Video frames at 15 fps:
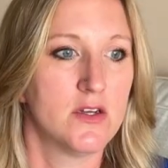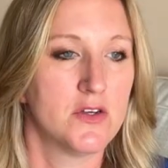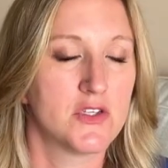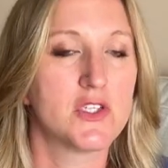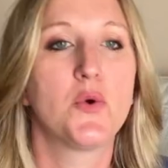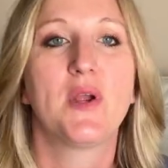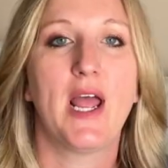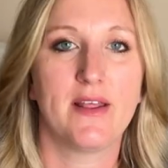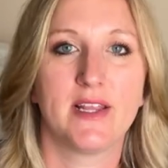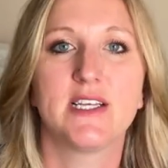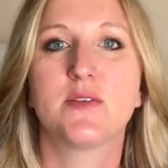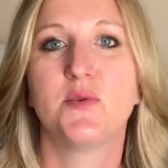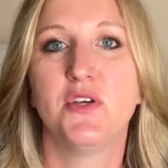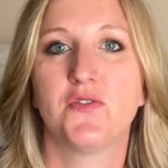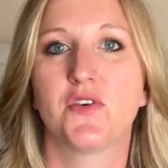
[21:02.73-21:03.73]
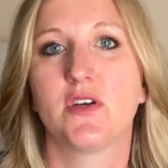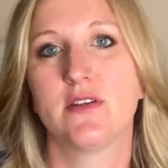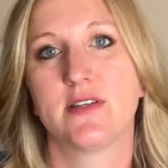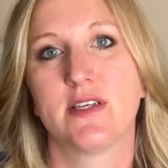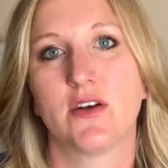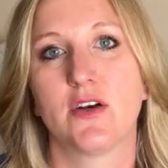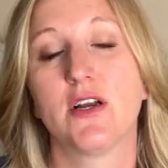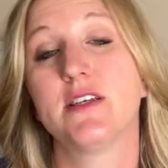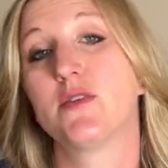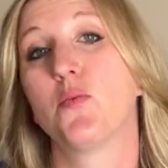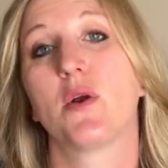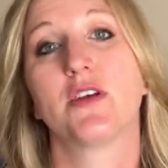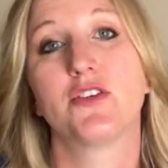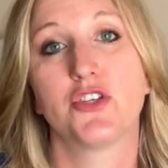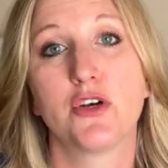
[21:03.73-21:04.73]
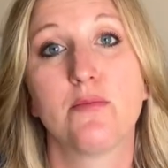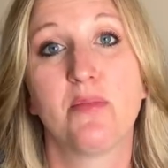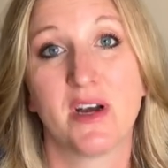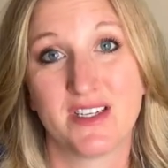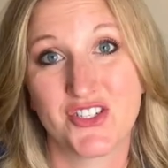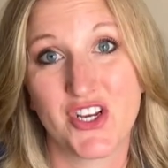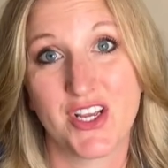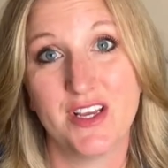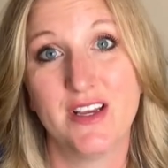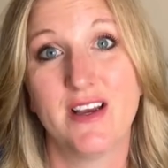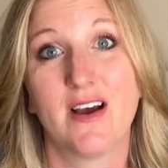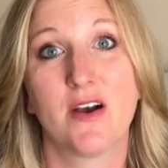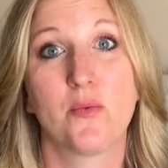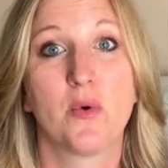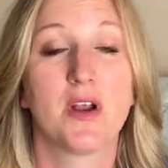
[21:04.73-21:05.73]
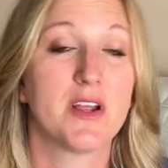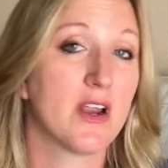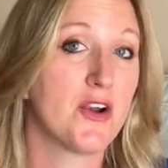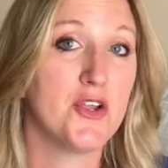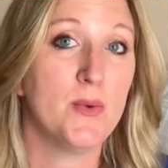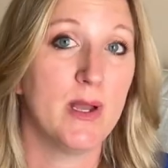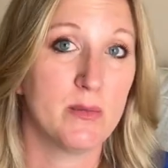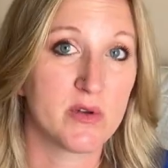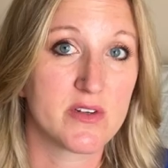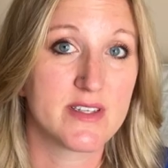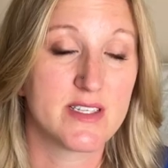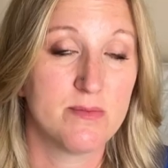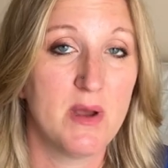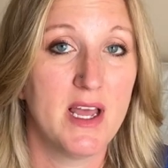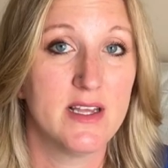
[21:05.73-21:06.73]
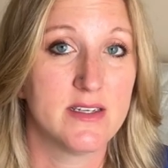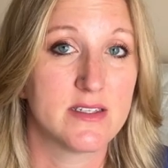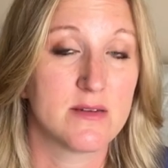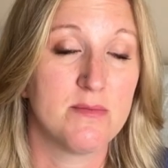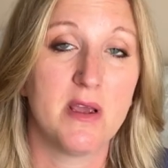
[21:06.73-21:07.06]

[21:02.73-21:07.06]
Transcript: So yeah, that's what you have to consider is what is your budget or what are you able to spend?